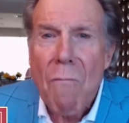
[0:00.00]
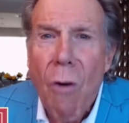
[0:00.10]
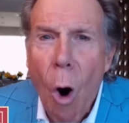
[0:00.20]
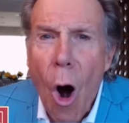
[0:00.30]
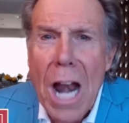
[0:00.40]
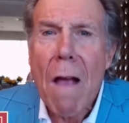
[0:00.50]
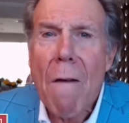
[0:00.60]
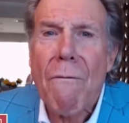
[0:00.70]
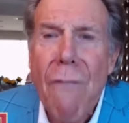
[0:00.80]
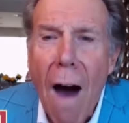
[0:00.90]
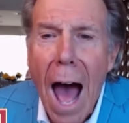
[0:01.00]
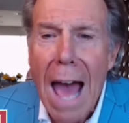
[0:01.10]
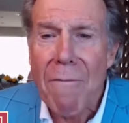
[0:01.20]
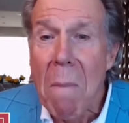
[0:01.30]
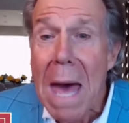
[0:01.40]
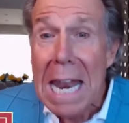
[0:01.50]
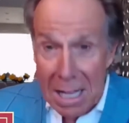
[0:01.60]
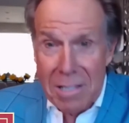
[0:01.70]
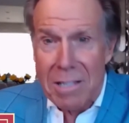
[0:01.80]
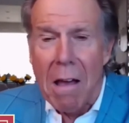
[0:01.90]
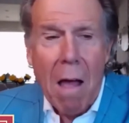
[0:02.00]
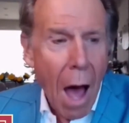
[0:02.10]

45 minutes.